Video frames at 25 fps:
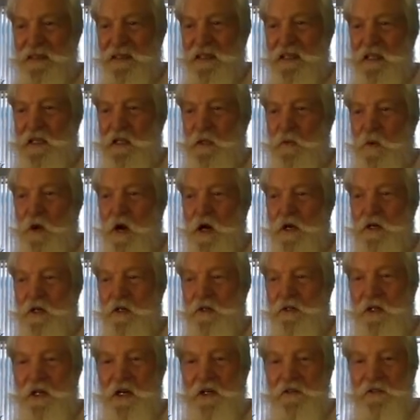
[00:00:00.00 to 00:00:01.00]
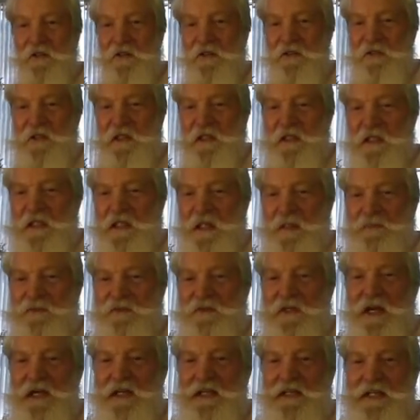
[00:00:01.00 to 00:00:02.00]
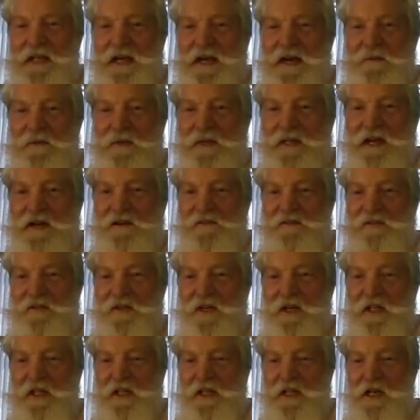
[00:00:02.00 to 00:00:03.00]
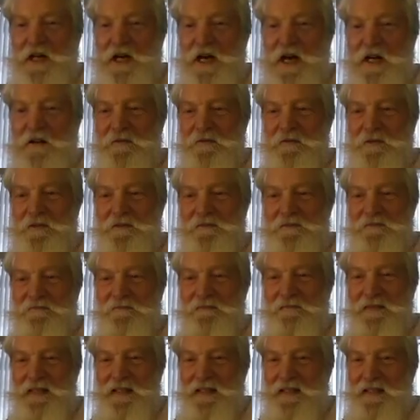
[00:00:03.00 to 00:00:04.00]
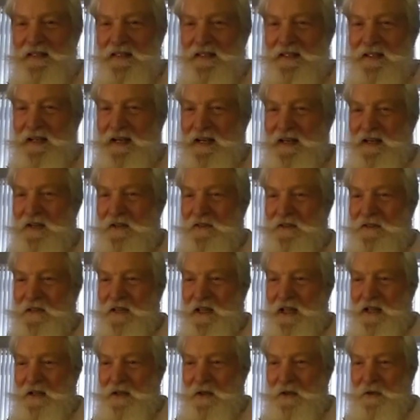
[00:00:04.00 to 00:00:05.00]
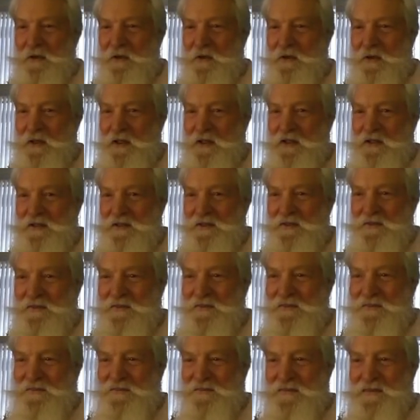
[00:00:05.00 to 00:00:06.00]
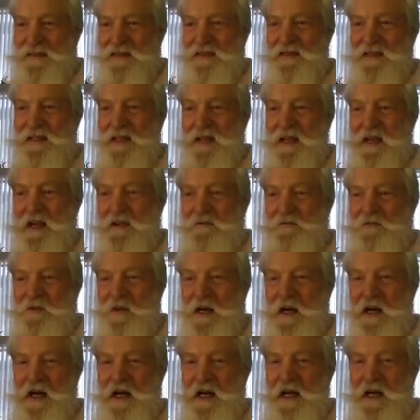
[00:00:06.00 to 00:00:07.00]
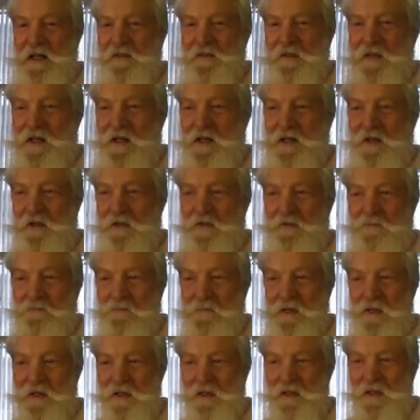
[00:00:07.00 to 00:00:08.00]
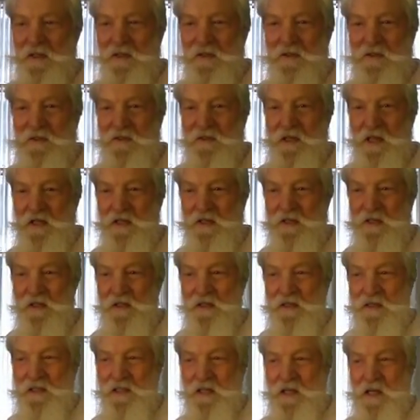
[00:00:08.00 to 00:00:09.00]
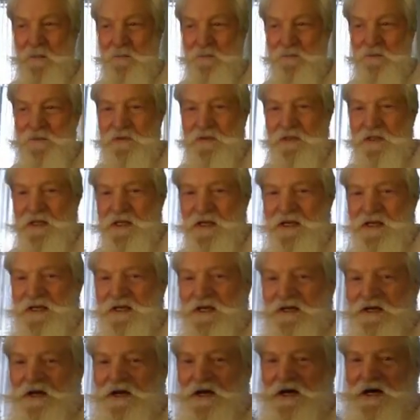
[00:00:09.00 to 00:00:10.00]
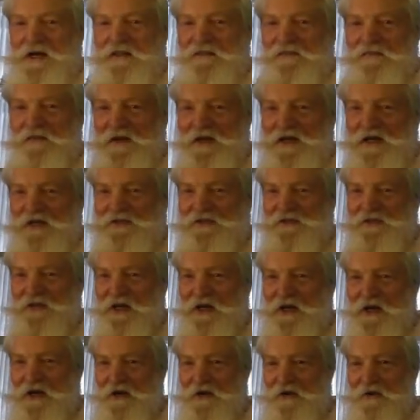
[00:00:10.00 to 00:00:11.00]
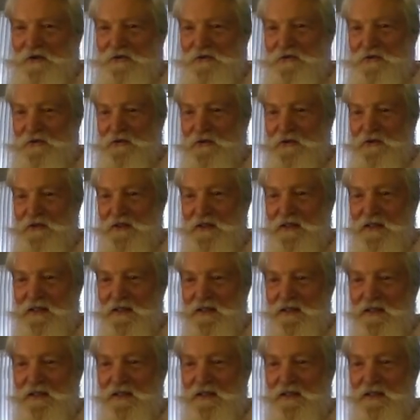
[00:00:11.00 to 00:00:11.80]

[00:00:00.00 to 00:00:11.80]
He can walk across the ceiling upside down without falling off. How does gecko do it? They have 500 million suction cups on their toes.